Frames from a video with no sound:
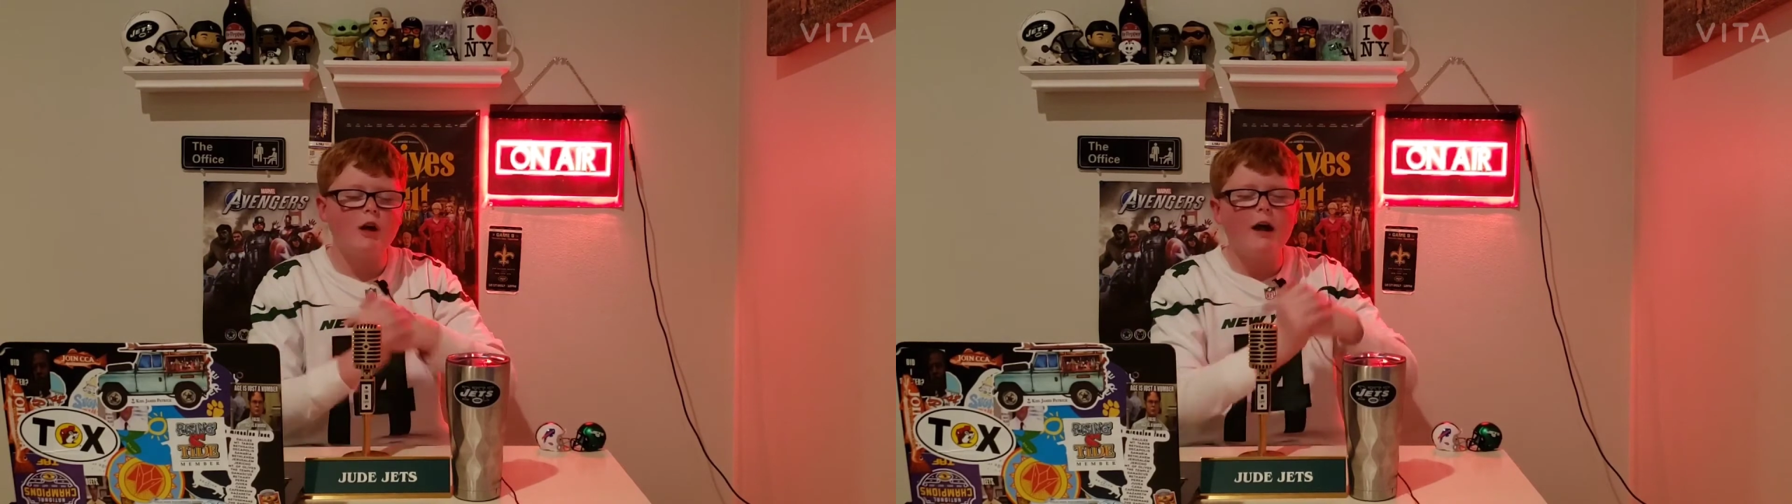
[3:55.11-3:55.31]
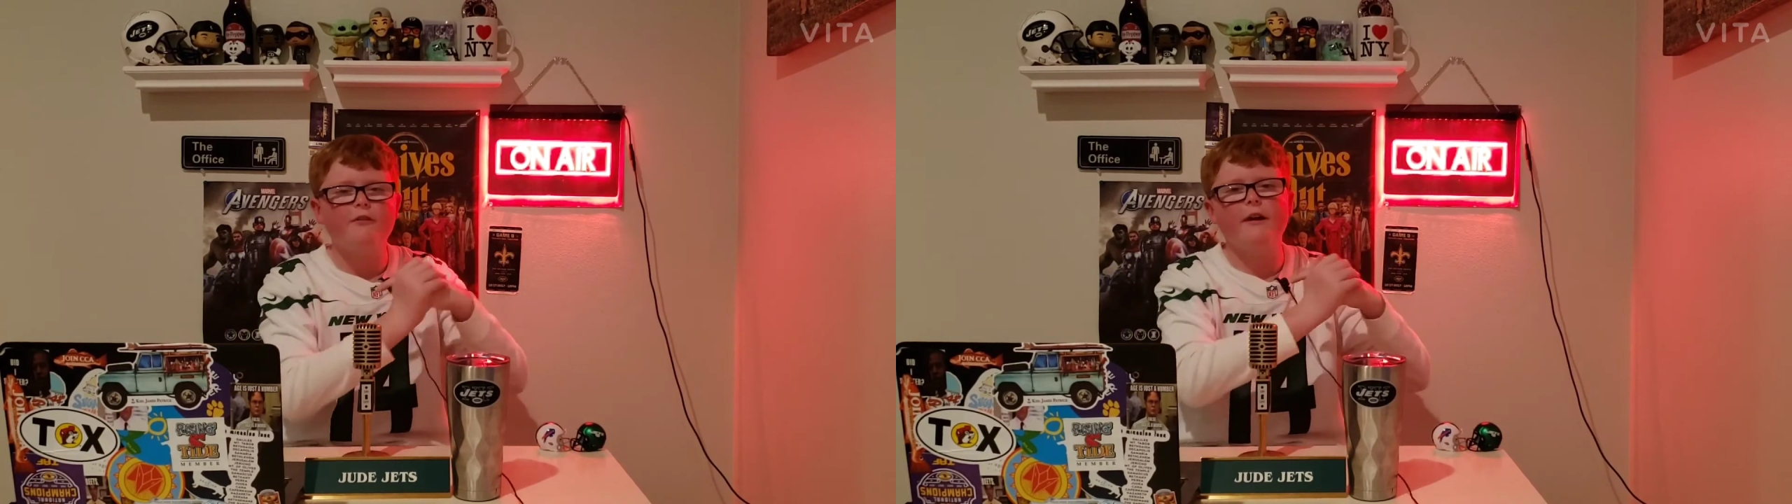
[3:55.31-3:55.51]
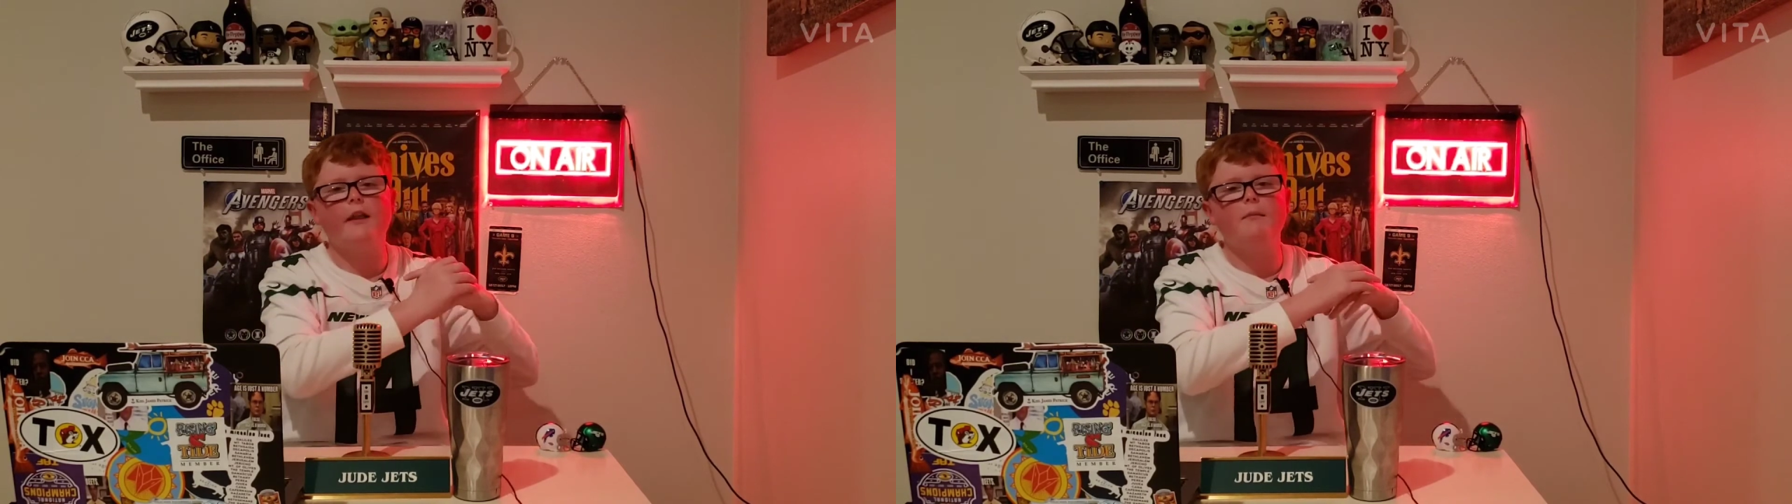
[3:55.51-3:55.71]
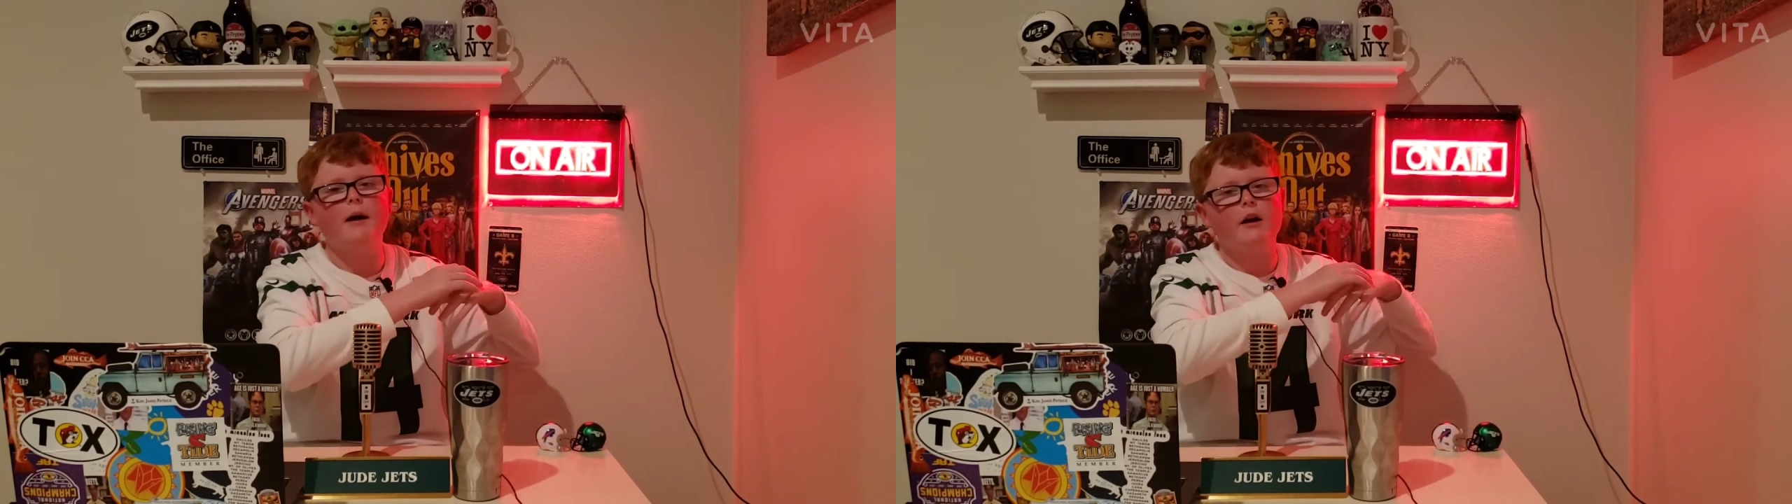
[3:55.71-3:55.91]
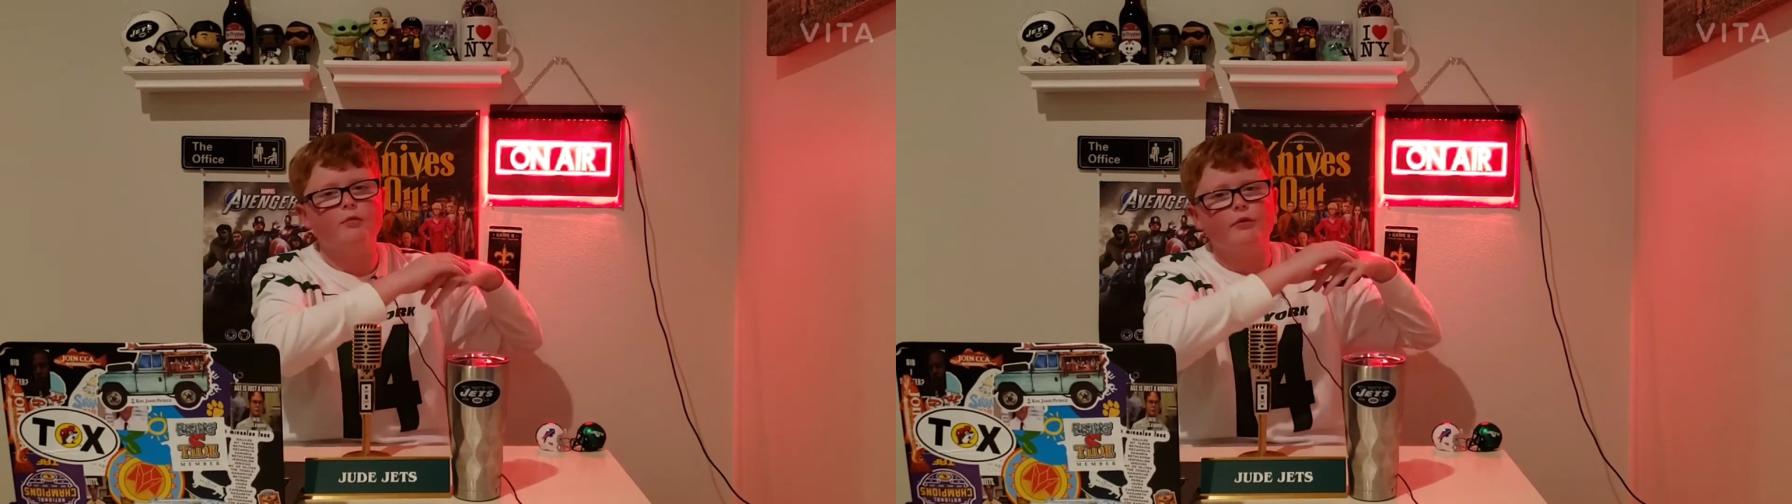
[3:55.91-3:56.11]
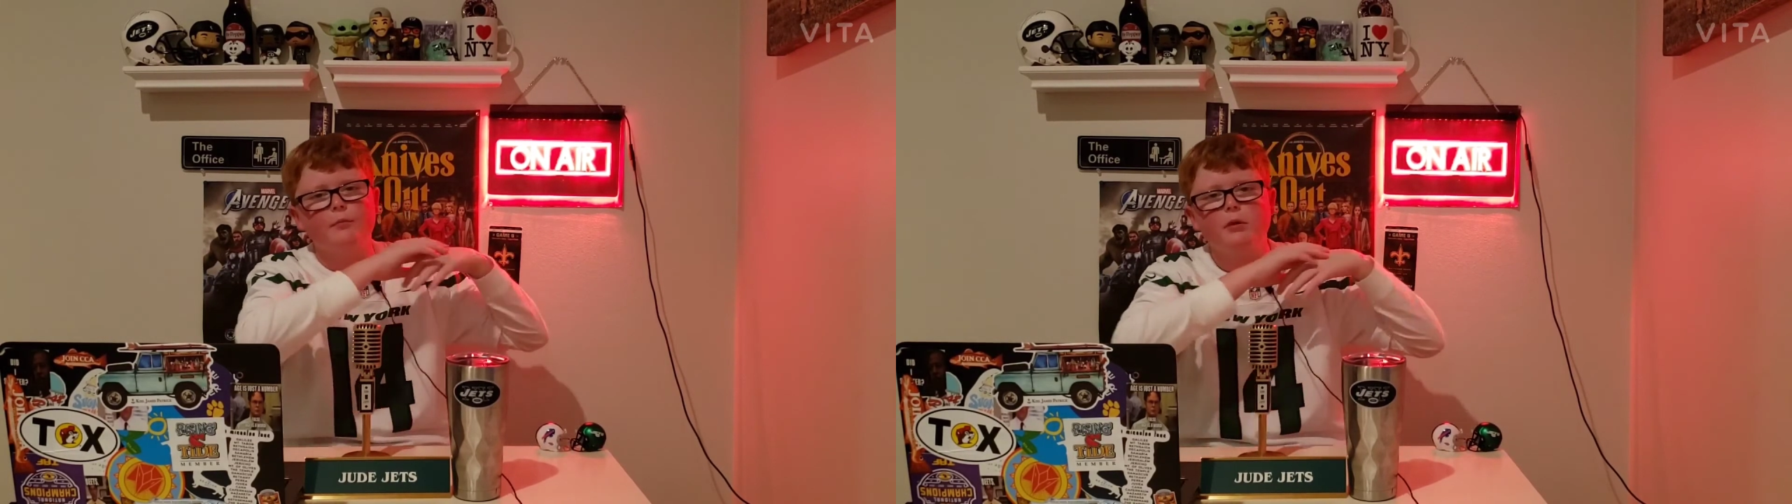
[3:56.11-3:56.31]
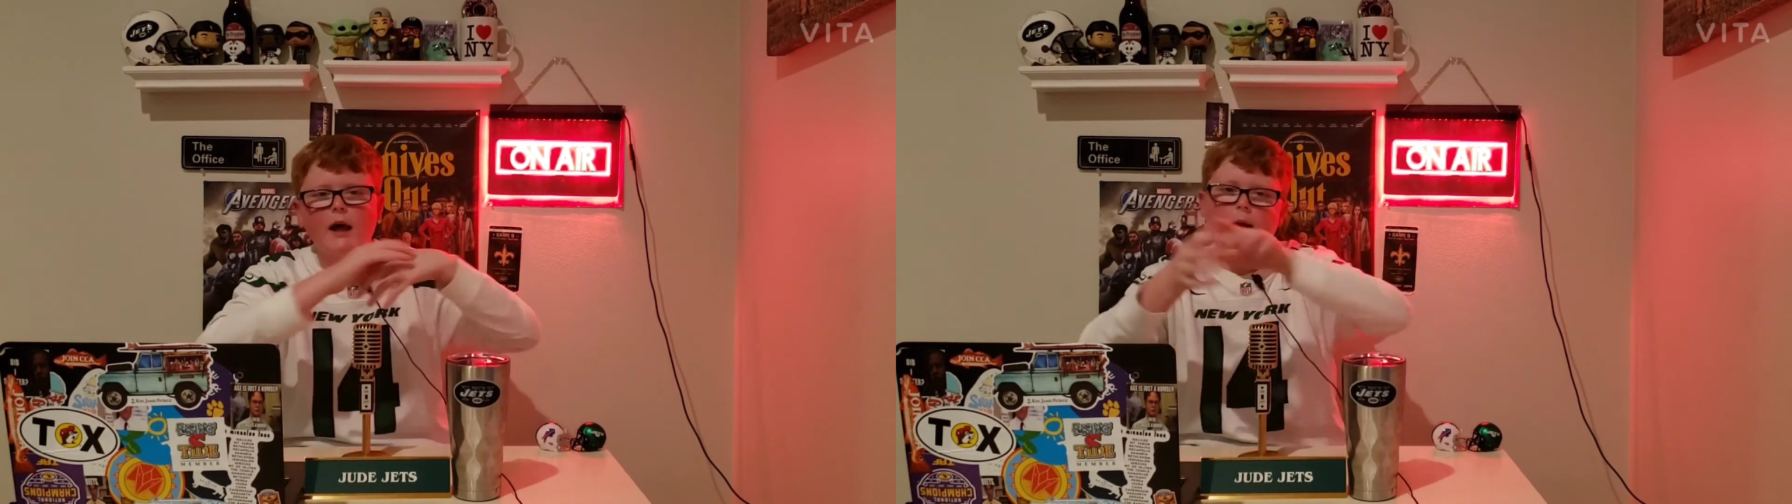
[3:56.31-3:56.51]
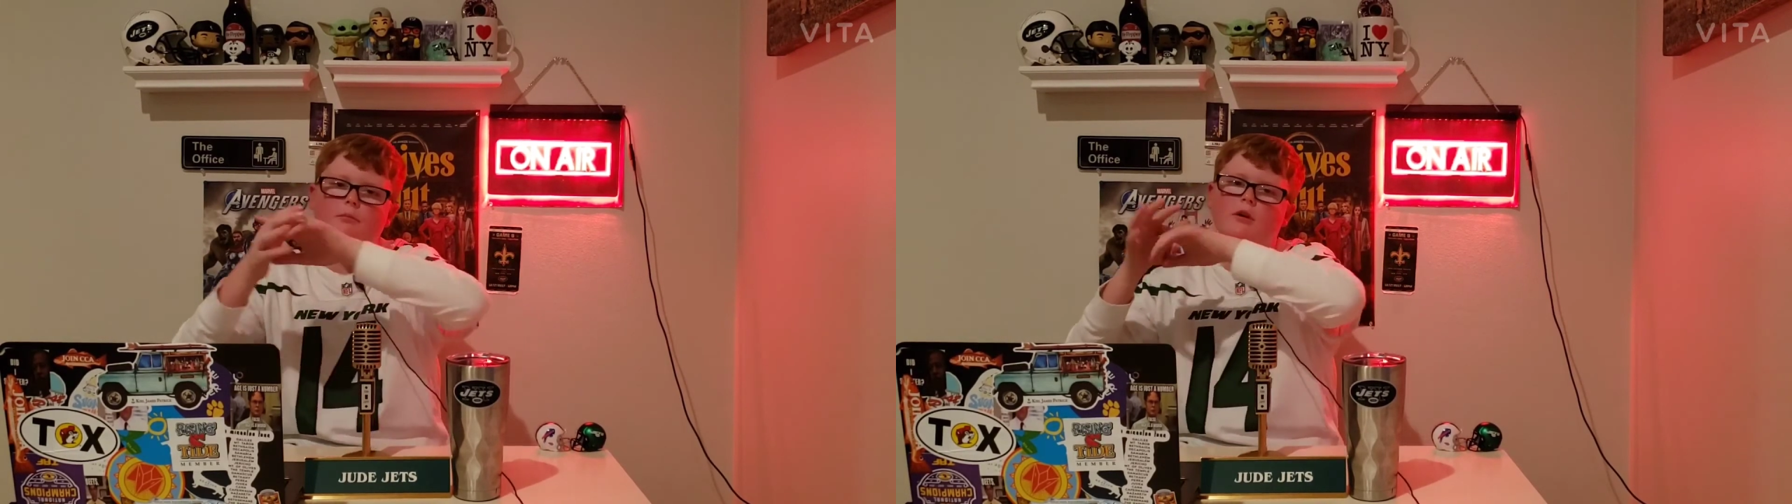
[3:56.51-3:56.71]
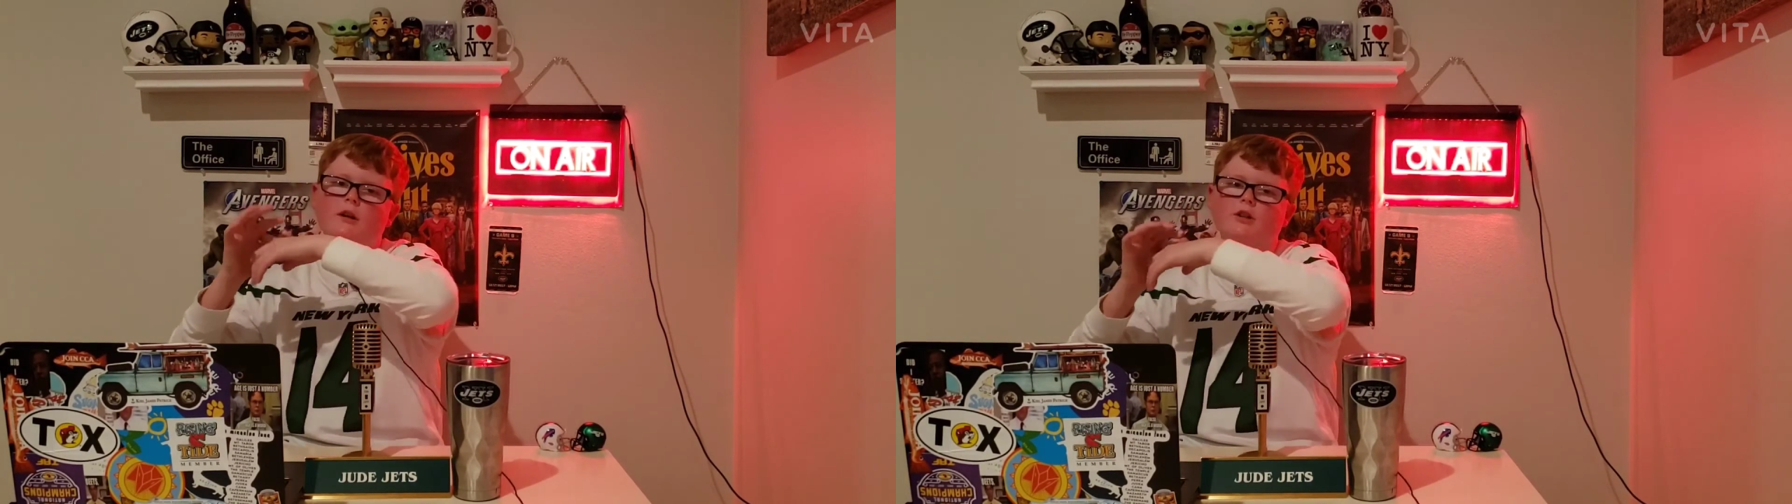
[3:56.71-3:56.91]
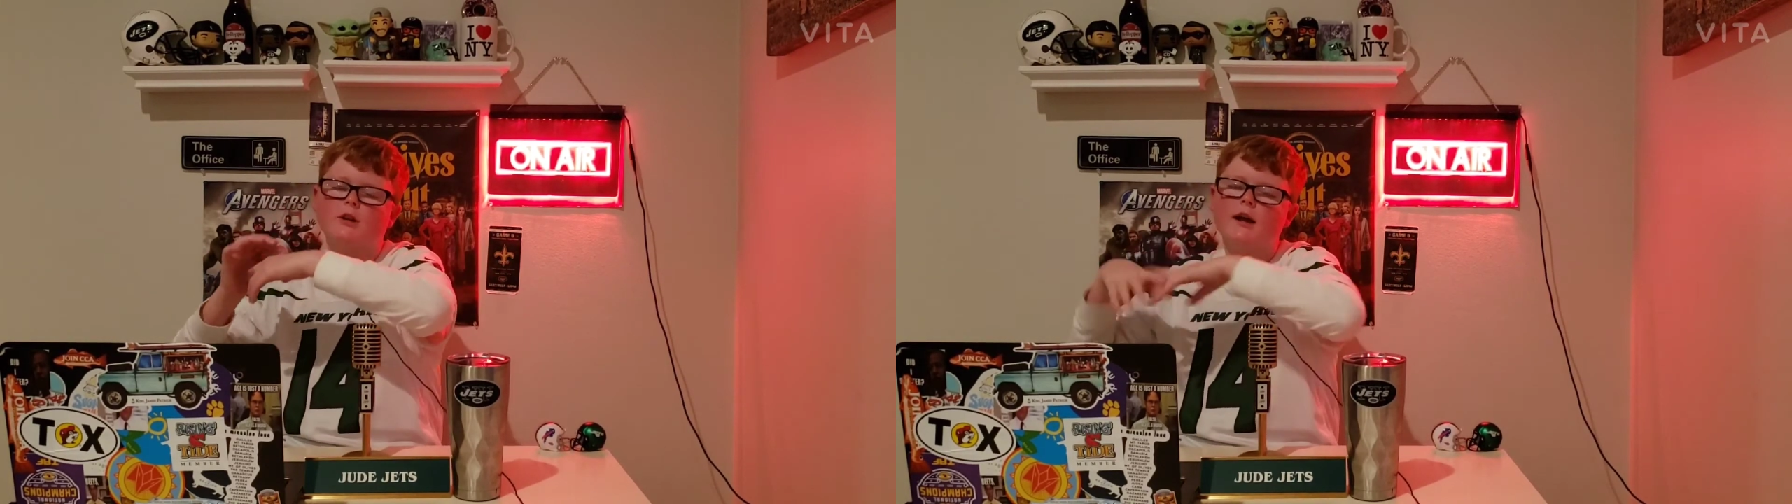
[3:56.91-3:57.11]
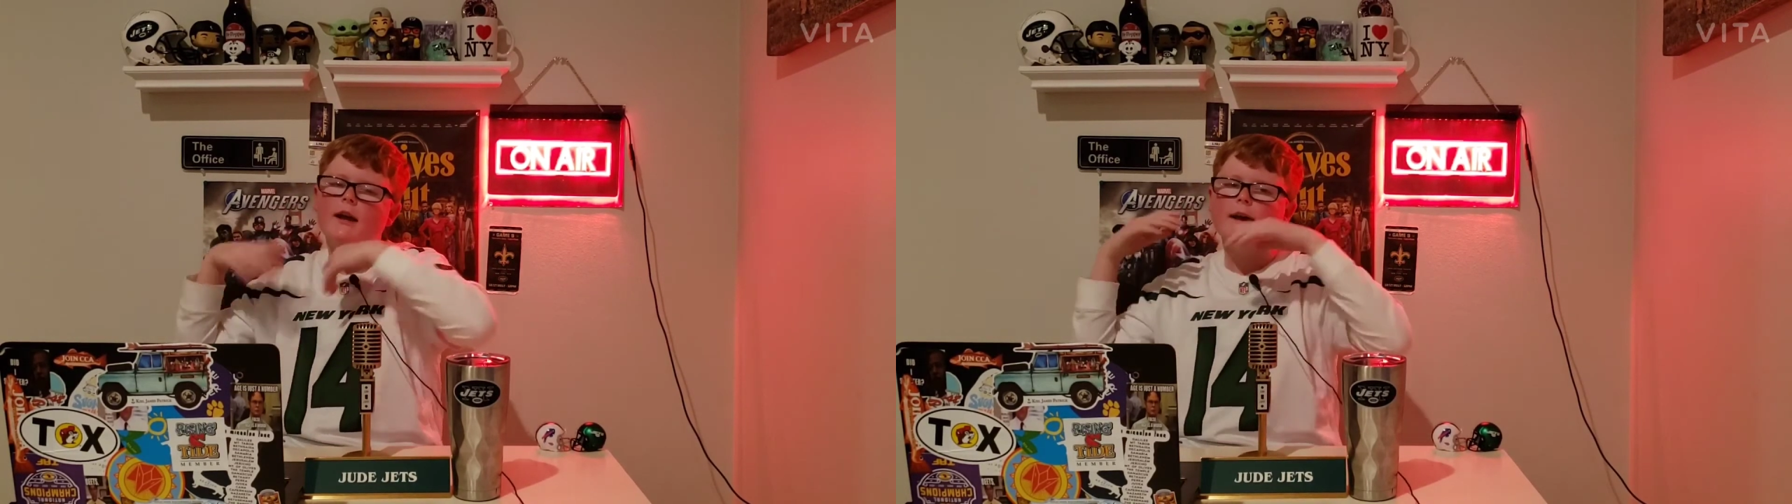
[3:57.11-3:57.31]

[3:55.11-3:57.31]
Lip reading: John Franklin Myers was applying pressure.